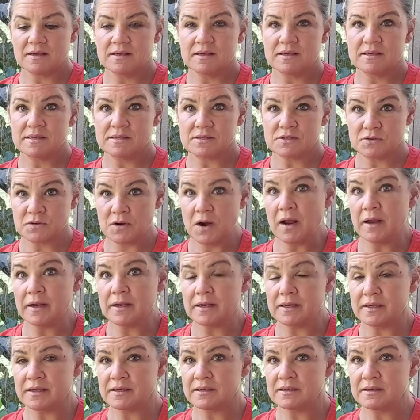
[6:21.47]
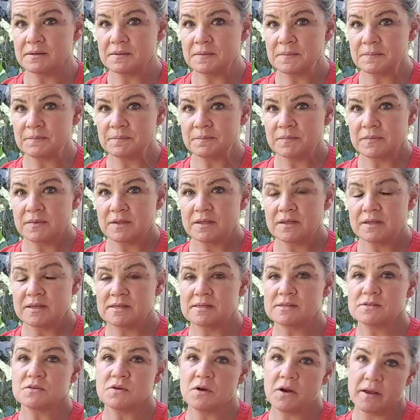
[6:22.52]
He's crying.
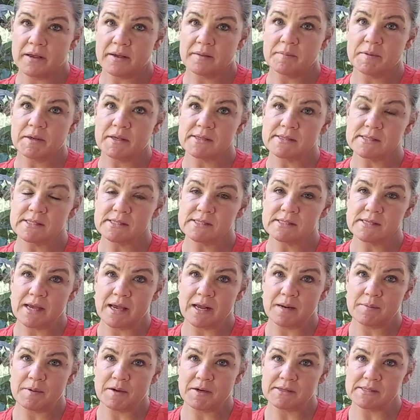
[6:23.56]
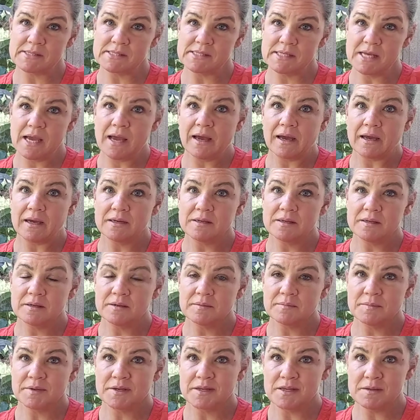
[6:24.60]
He's crying because he's sad about his dad,
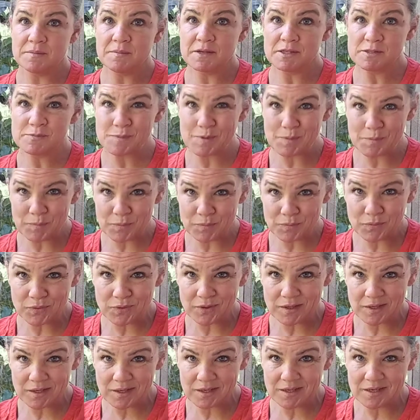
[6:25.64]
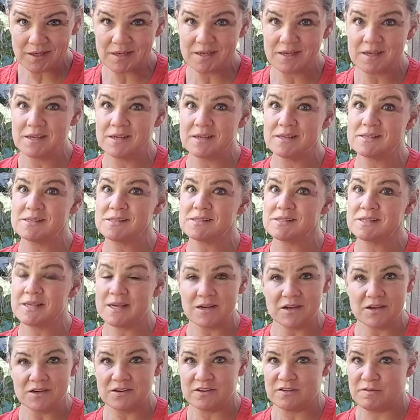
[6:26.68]
but he must be pretty
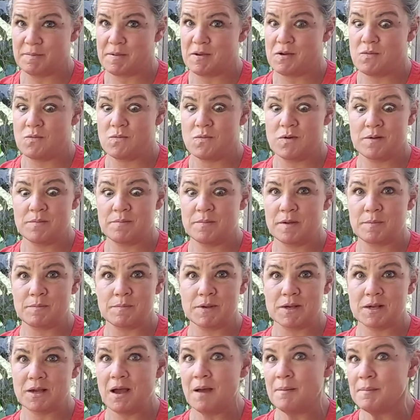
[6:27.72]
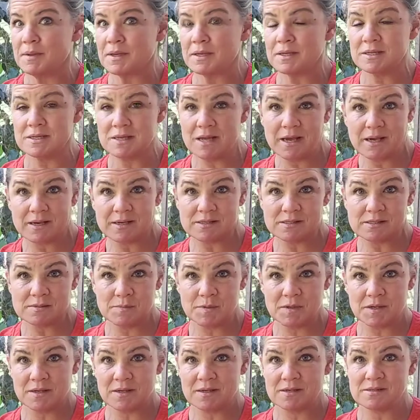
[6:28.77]
scared about what might be coming next
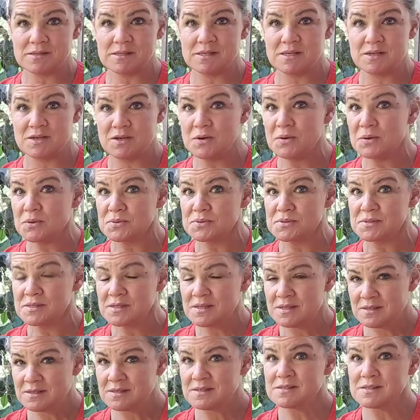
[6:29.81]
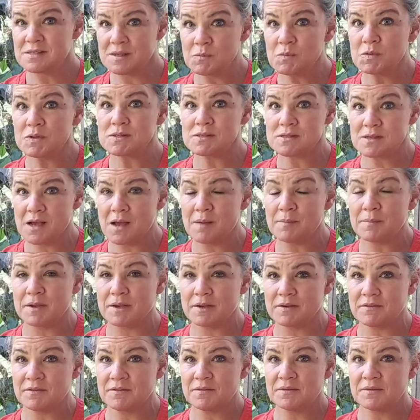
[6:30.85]
because he knows someone's
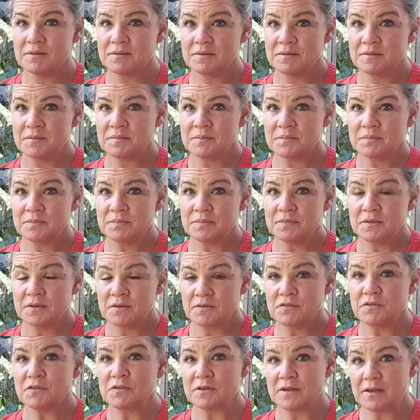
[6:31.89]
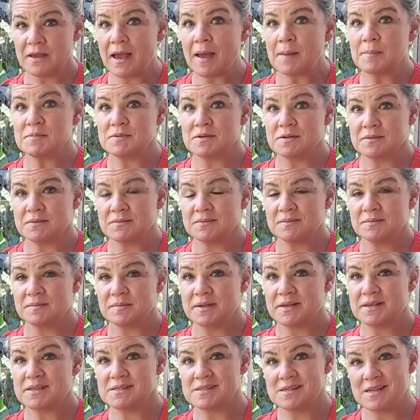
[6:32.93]
coming for the captain
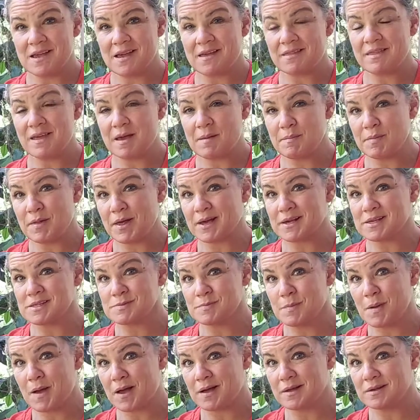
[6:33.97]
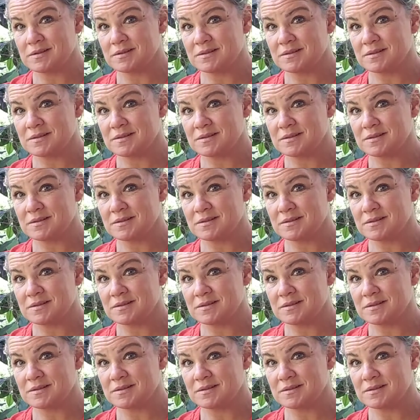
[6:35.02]
because he had that black spot.